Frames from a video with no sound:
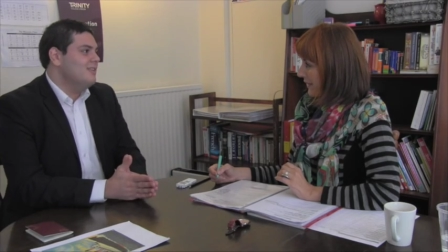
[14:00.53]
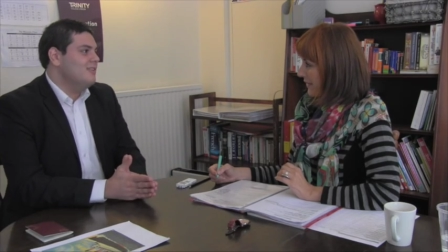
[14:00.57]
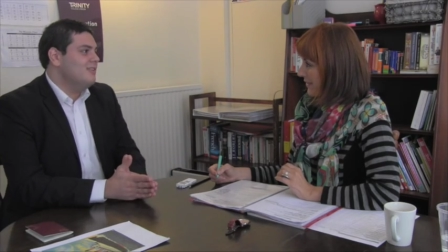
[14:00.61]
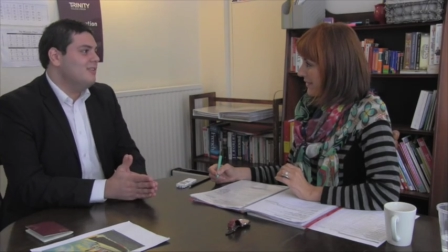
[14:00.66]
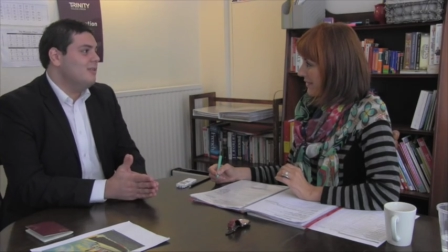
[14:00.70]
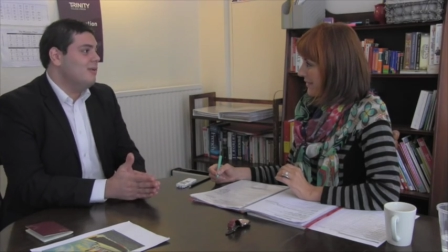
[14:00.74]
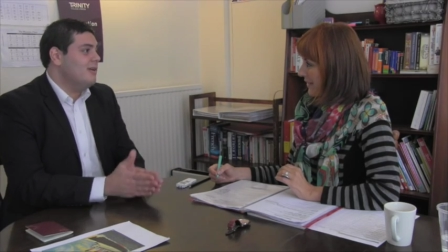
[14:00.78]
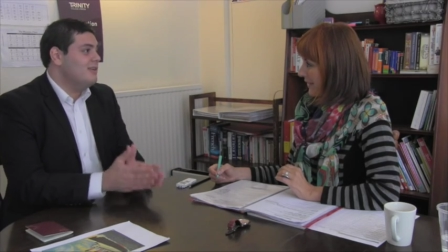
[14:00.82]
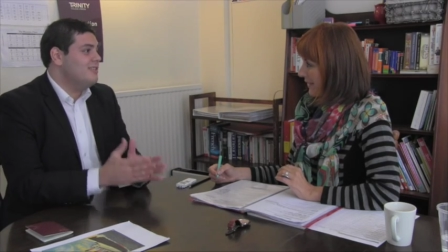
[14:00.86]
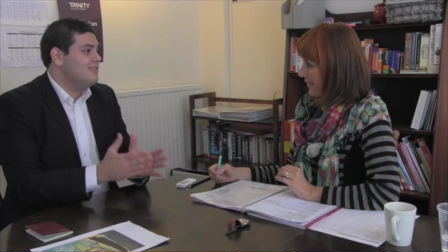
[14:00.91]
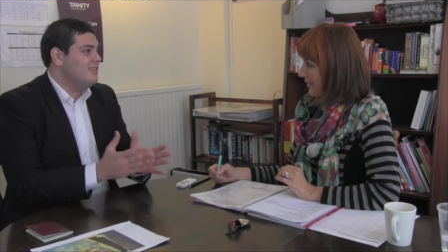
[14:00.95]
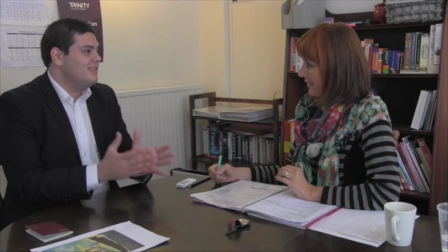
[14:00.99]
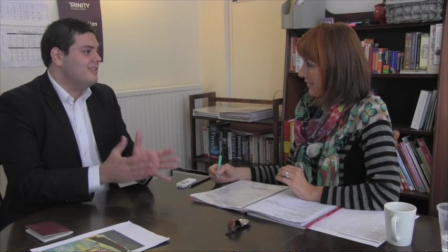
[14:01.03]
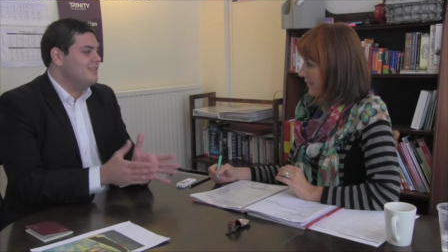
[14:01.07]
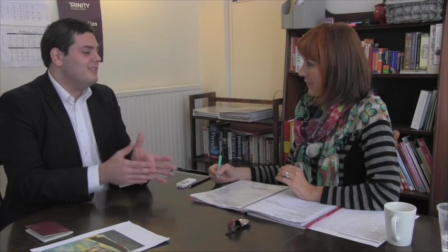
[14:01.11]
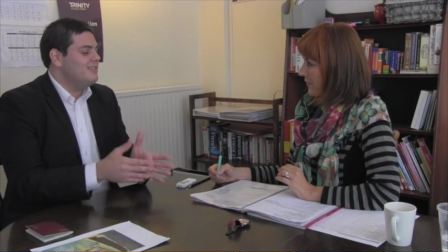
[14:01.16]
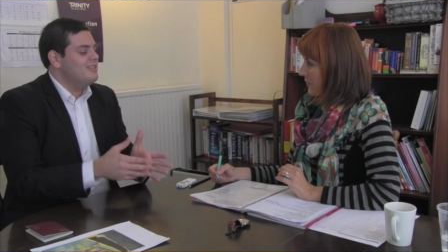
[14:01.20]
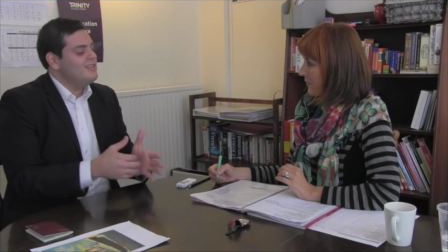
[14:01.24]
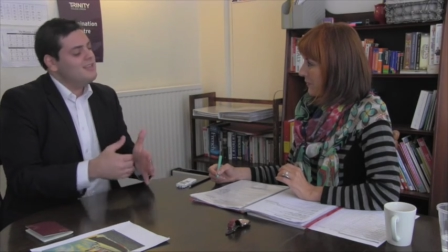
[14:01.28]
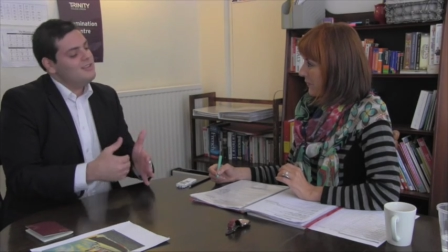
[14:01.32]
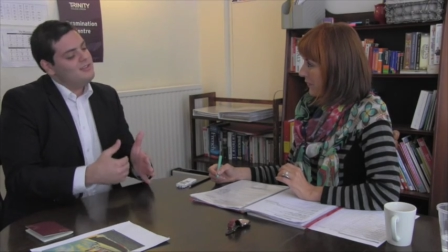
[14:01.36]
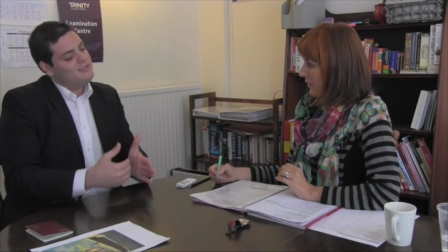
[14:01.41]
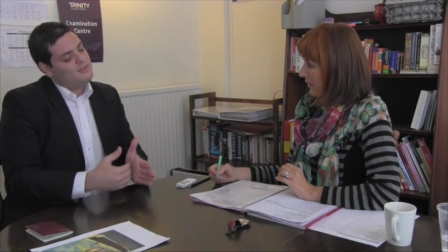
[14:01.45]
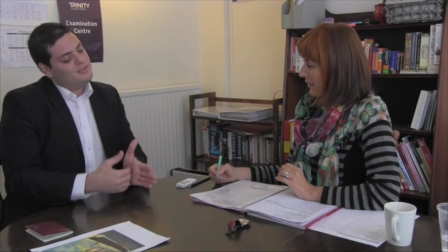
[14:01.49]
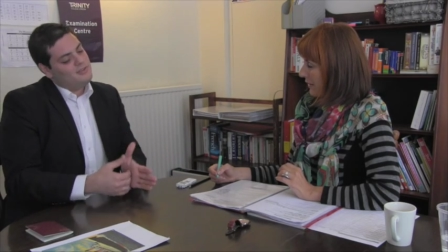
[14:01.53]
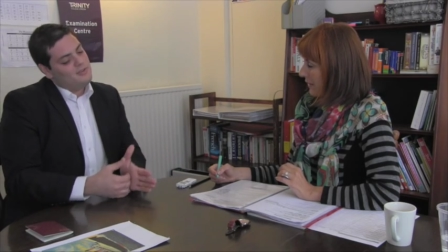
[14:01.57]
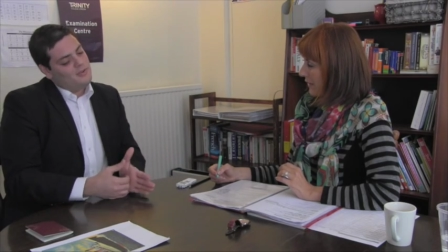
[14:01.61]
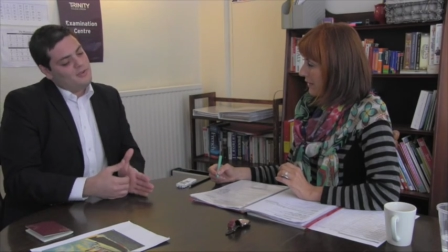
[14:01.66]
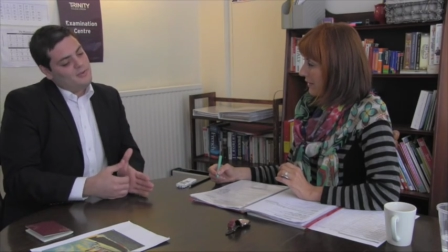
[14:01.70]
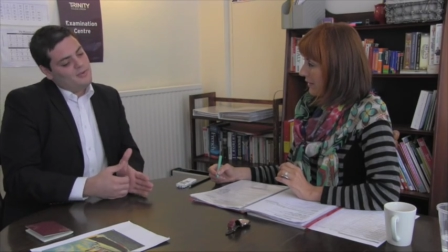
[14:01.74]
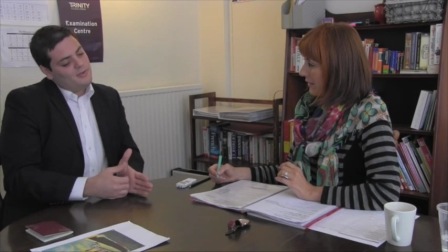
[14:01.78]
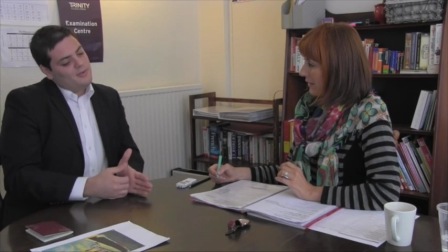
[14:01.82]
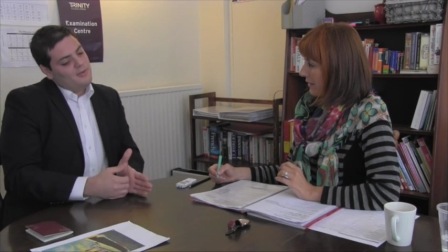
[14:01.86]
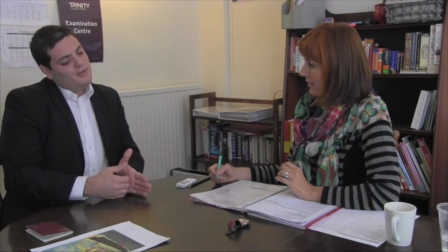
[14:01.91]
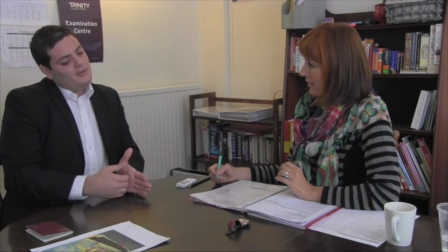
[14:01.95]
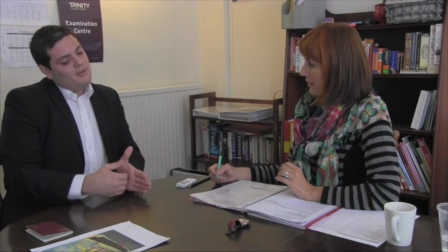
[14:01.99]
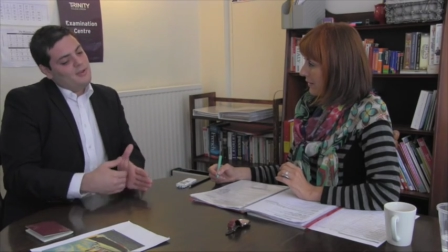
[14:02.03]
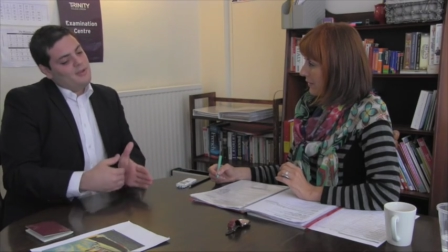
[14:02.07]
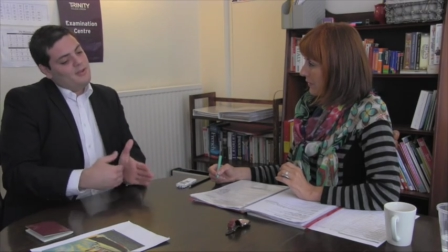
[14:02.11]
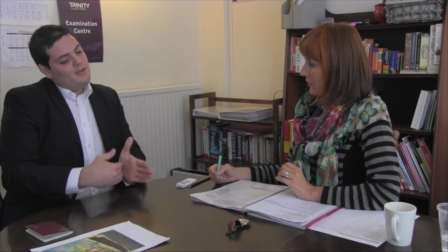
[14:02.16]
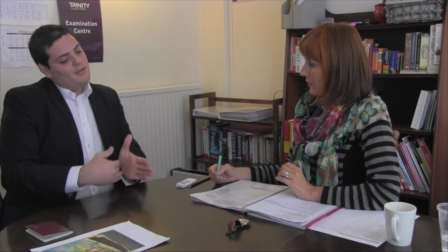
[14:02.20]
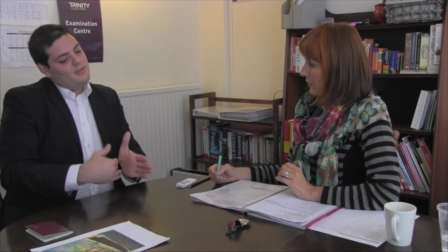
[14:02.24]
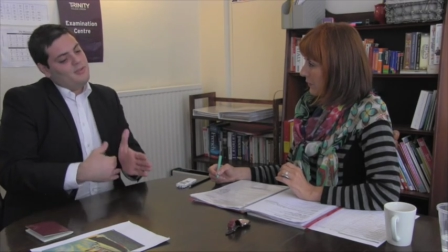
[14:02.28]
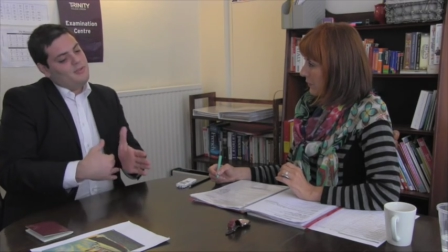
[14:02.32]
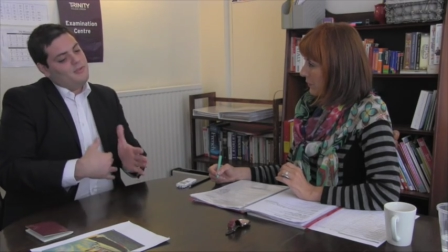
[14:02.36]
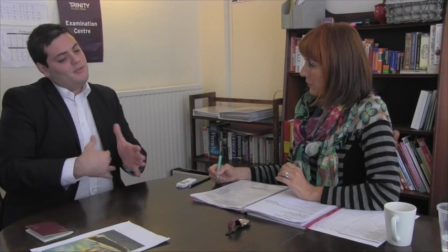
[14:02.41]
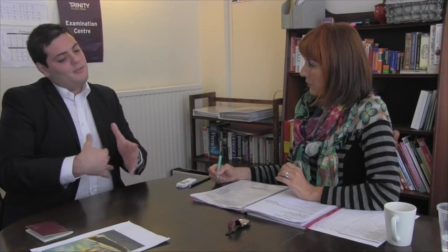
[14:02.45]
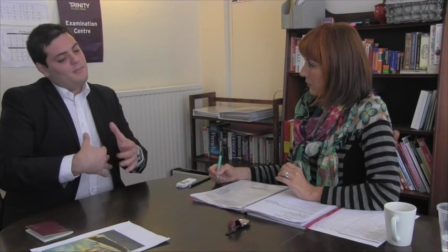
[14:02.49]
So I just need
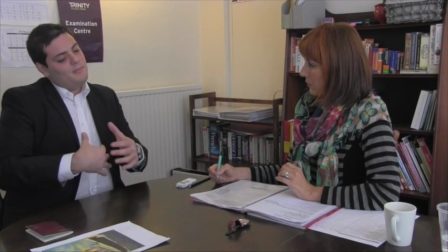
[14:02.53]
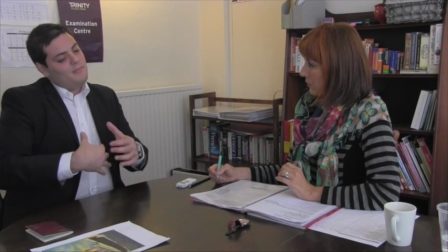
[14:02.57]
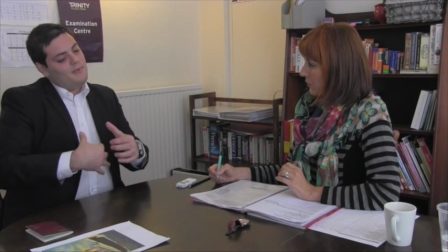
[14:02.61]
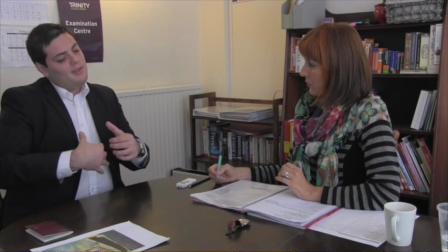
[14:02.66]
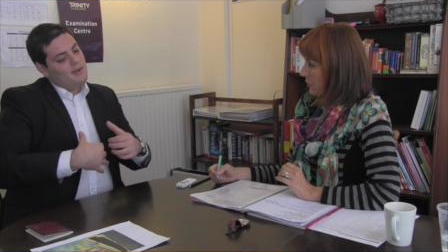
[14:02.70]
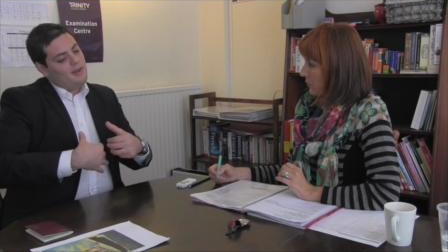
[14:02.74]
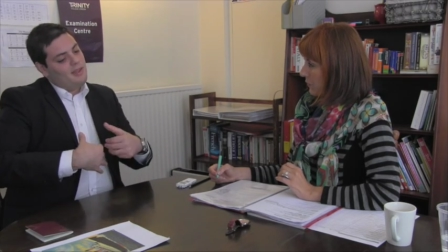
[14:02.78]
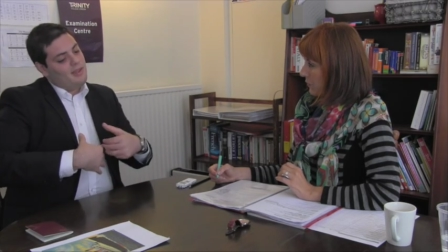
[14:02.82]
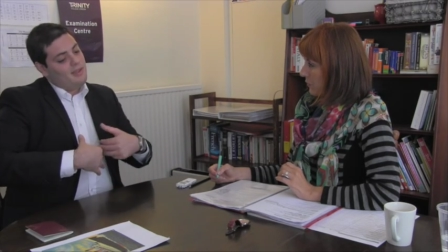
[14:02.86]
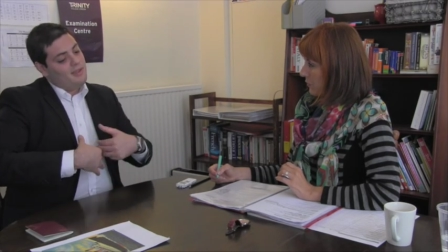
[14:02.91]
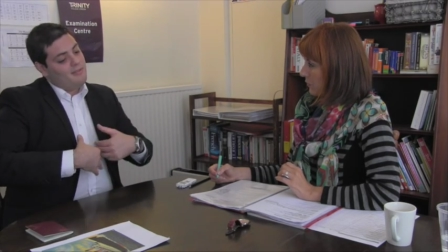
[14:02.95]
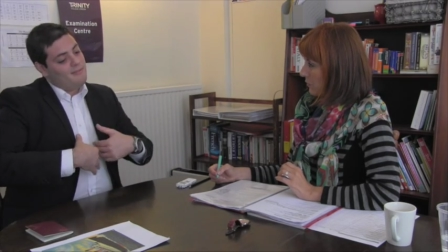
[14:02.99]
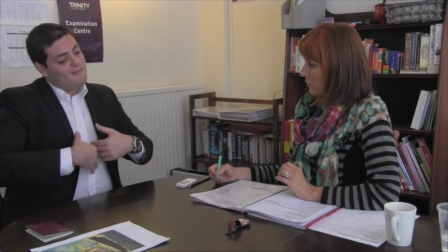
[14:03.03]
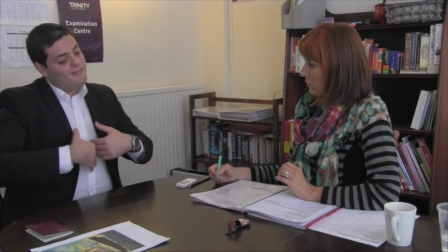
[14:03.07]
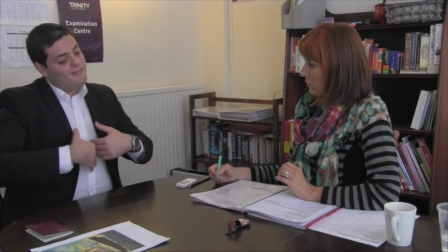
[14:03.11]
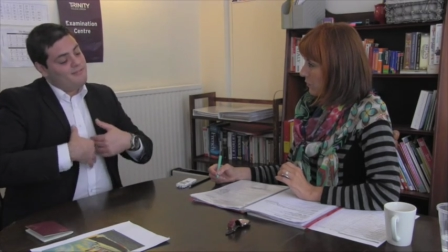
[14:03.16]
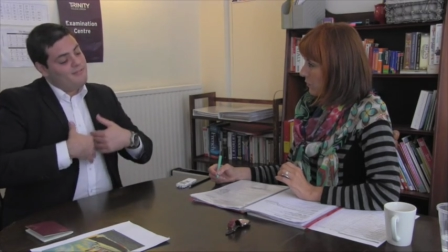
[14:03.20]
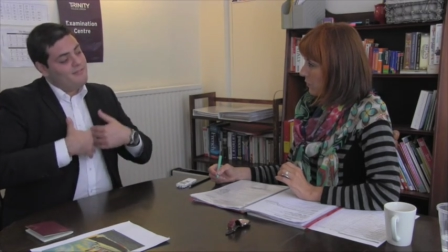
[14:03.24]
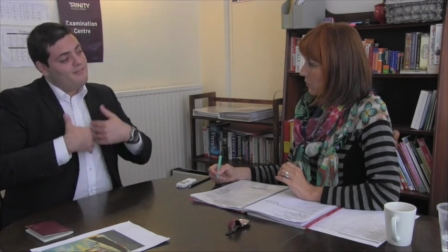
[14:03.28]
to be like